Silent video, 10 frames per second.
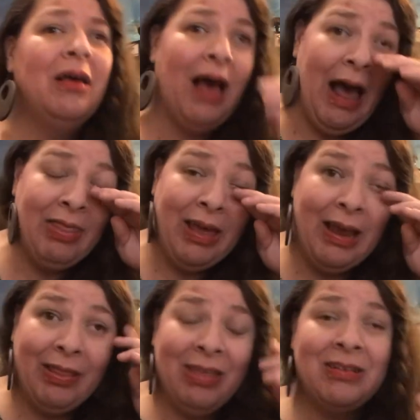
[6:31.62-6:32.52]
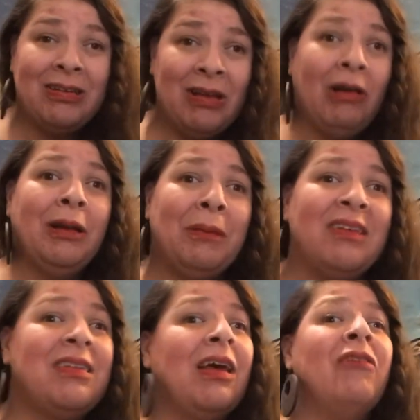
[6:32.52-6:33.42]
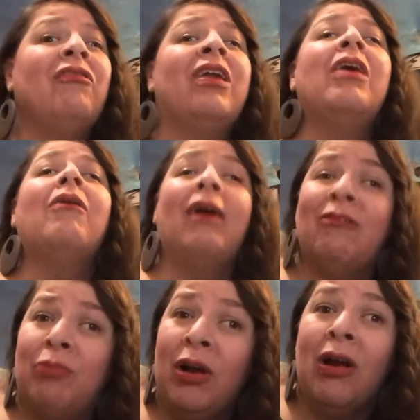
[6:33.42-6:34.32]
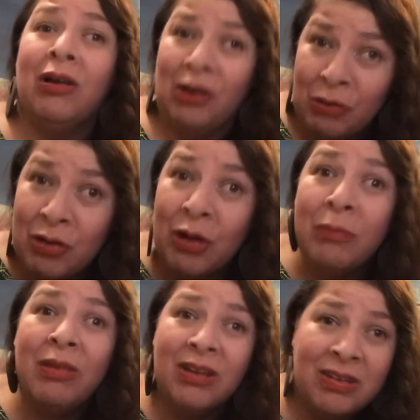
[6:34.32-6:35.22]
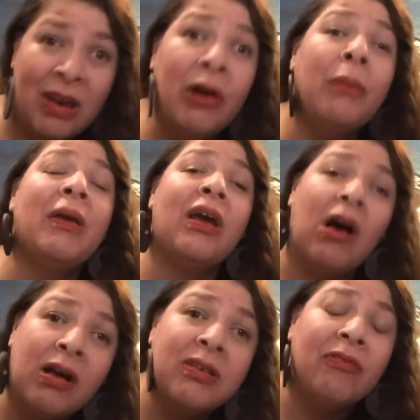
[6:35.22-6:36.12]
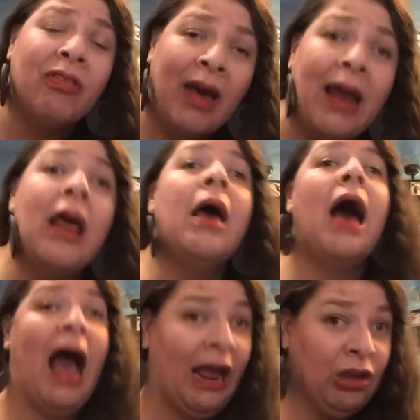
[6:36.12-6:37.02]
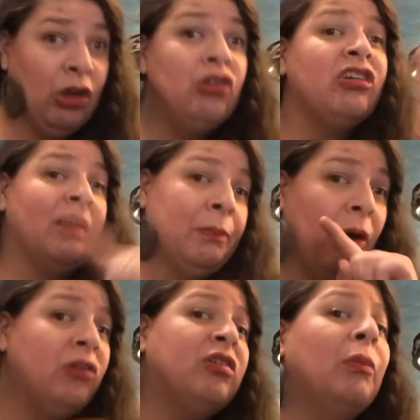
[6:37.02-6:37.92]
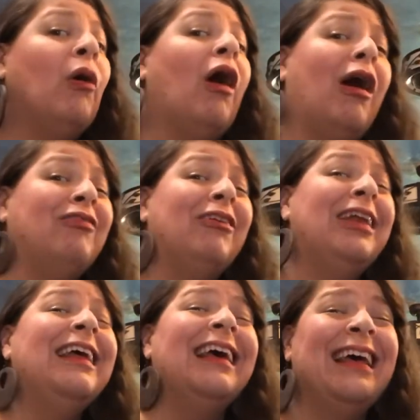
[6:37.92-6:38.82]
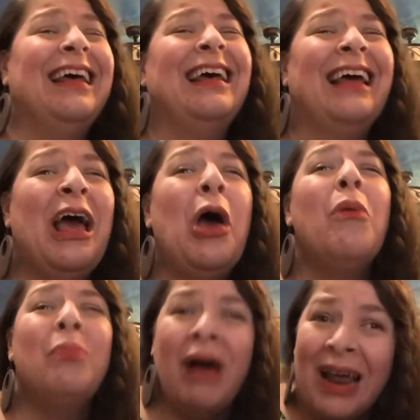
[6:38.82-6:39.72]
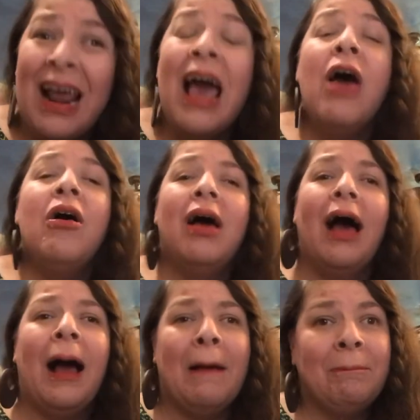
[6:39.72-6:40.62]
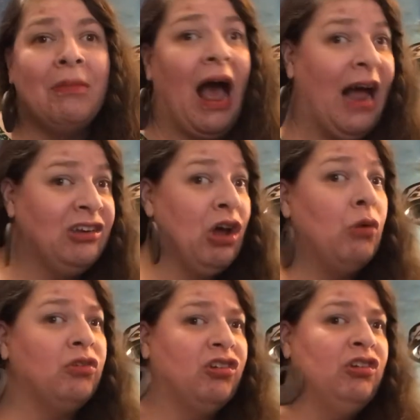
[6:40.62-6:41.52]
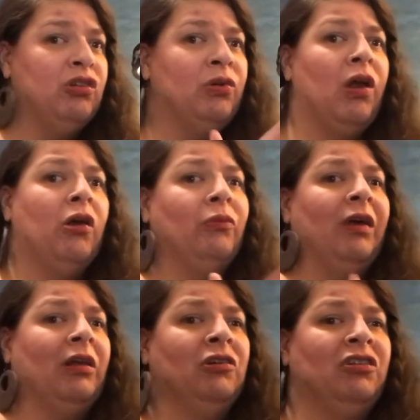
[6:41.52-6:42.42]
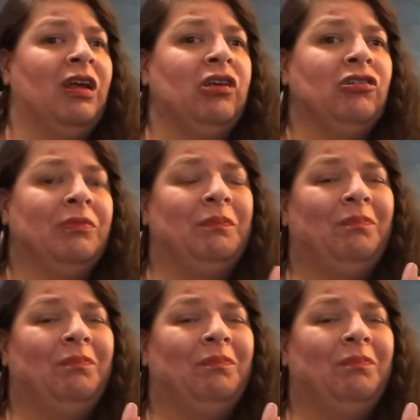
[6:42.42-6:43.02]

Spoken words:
this is only my second video I've put on YouTube this year because of that. I usually post more often, but I don't do it on a regular schedule